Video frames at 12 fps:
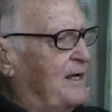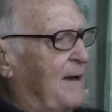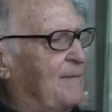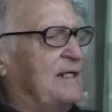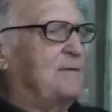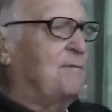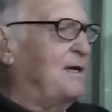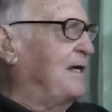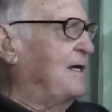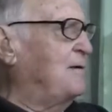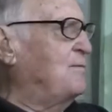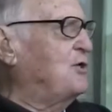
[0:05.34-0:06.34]
mean,
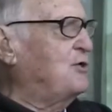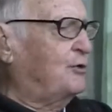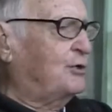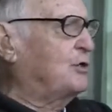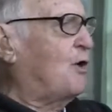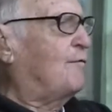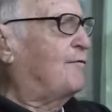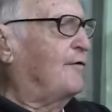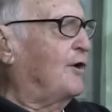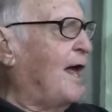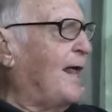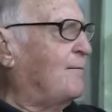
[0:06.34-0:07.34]
if you could go
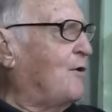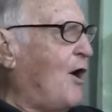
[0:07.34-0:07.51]
full on